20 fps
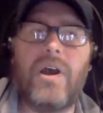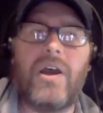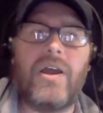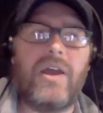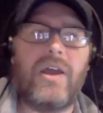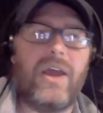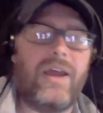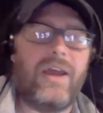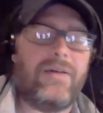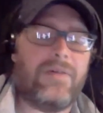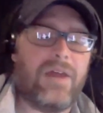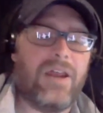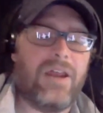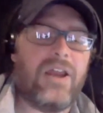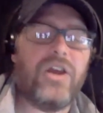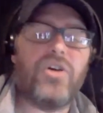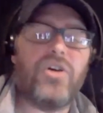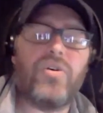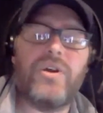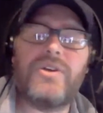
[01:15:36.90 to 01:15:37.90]
an
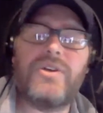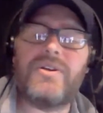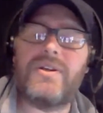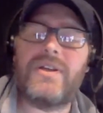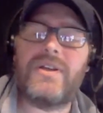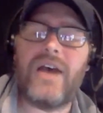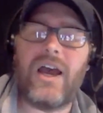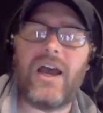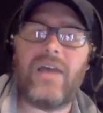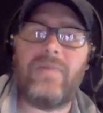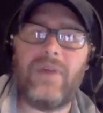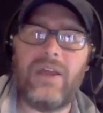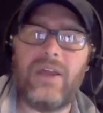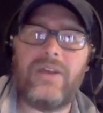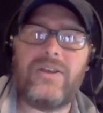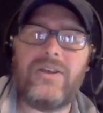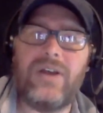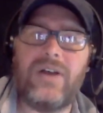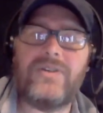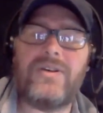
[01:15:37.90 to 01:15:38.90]
increase in time
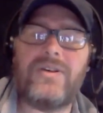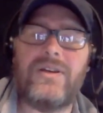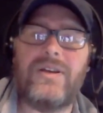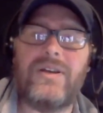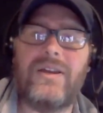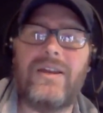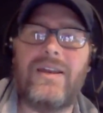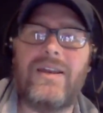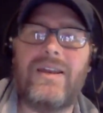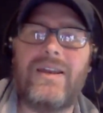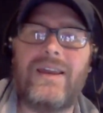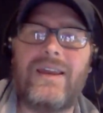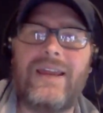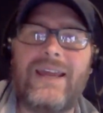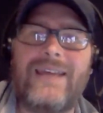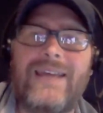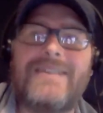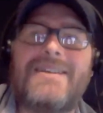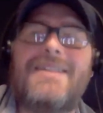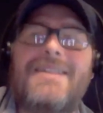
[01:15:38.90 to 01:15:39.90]

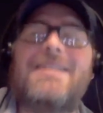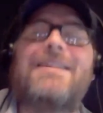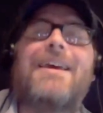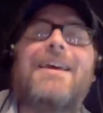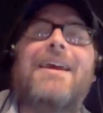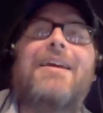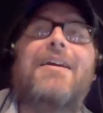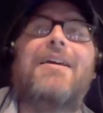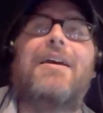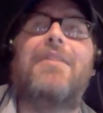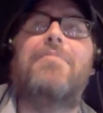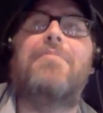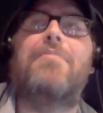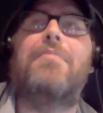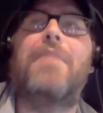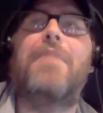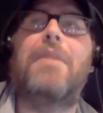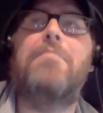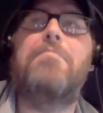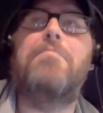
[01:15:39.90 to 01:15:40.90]
isn't
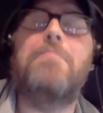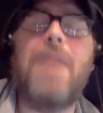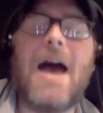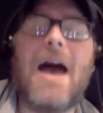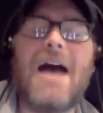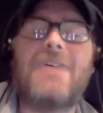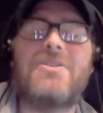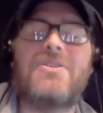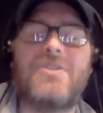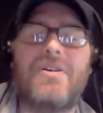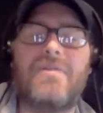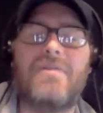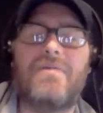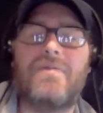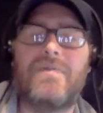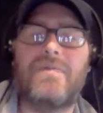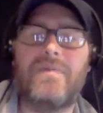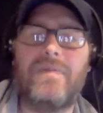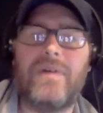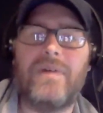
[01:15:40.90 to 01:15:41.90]
a
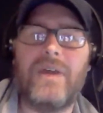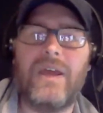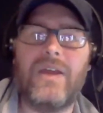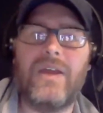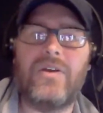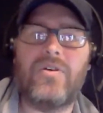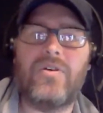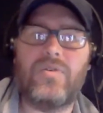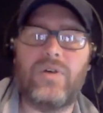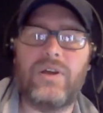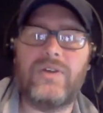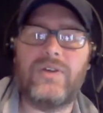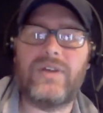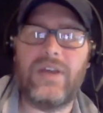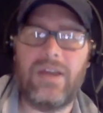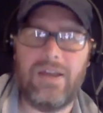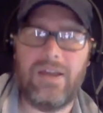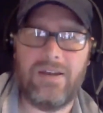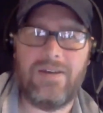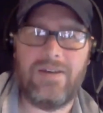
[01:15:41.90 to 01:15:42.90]
massive increase
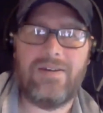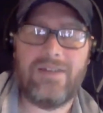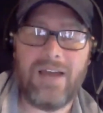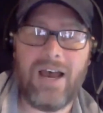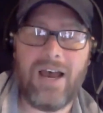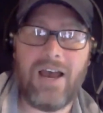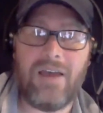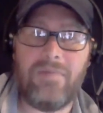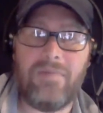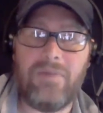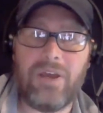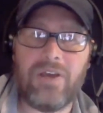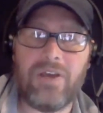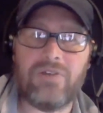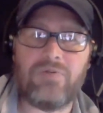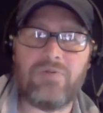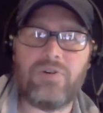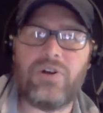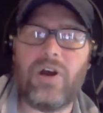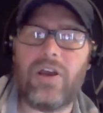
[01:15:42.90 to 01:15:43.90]
in time,
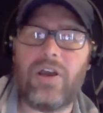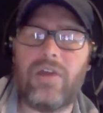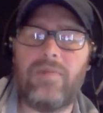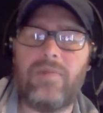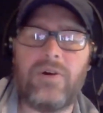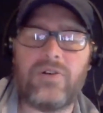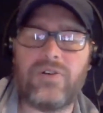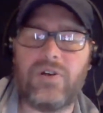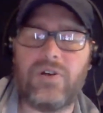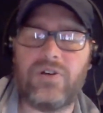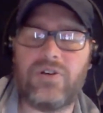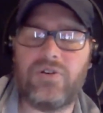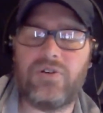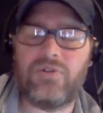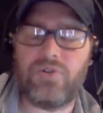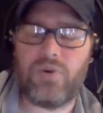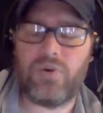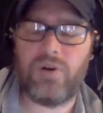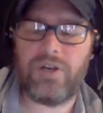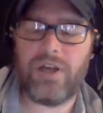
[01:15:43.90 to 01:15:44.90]
because we're talking about such
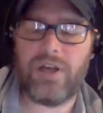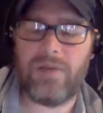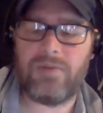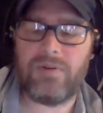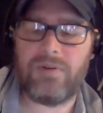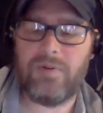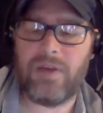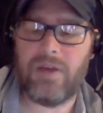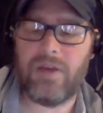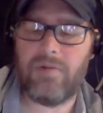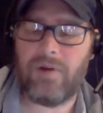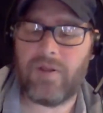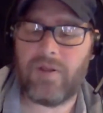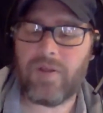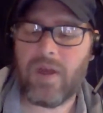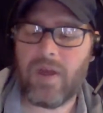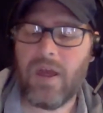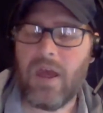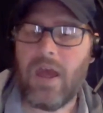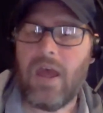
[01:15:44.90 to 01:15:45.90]
short times to begin
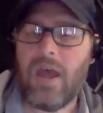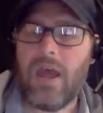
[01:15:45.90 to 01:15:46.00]
with.